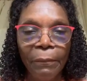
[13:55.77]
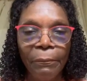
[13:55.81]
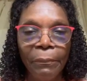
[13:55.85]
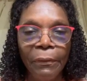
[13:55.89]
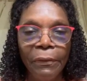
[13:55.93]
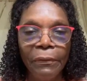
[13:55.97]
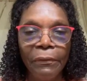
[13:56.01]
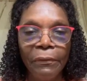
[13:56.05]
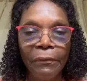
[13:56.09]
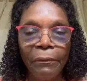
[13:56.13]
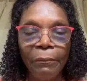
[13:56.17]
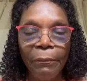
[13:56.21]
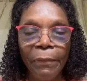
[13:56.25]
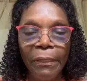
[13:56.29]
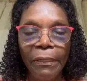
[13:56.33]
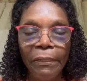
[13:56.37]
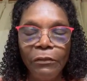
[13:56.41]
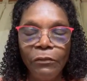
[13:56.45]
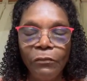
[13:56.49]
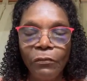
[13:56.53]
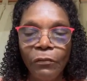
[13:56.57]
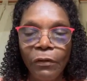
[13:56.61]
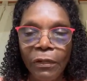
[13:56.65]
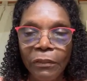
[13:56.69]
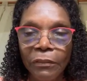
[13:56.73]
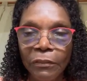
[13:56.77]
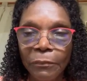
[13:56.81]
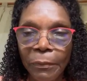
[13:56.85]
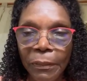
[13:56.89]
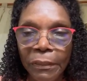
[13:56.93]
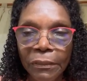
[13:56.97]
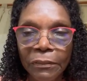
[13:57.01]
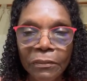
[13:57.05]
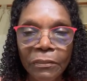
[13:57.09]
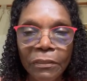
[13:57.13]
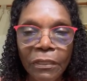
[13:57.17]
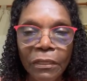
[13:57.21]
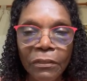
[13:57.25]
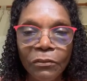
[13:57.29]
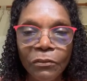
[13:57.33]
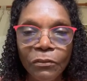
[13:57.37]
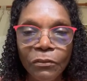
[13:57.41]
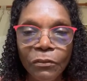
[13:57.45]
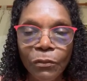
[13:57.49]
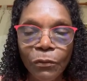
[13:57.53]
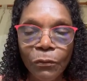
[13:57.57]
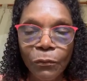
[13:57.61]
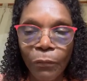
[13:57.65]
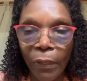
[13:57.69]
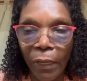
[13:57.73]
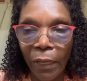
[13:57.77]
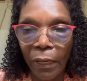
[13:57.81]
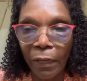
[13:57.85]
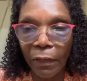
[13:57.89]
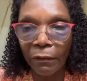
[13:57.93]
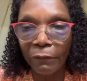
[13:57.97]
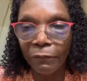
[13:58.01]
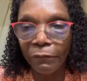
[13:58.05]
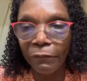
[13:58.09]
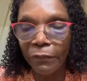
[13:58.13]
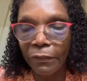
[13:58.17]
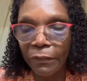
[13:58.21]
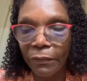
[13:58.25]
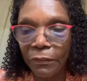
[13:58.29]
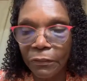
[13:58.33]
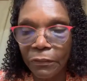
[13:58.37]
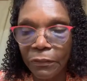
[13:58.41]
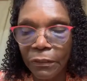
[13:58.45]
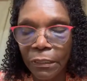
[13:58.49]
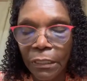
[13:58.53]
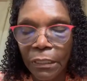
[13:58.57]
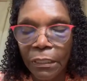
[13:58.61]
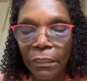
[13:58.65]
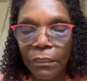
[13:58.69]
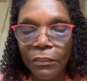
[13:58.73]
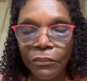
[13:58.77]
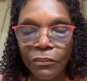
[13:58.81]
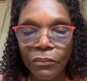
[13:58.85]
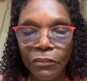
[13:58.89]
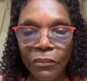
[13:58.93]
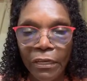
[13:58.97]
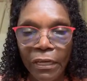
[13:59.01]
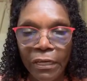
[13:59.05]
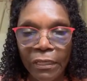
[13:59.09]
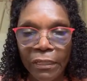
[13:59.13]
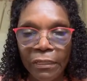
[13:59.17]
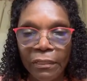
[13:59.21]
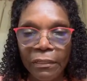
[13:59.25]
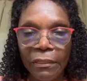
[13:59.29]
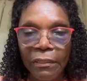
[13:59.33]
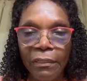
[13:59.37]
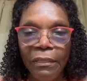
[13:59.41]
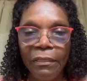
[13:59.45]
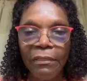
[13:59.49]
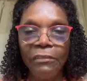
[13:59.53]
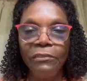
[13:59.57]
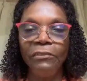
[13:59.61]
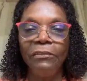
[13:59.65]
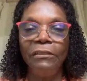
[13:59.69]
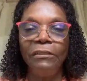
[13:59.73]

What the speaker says: But there are many transplant centers who have these genetically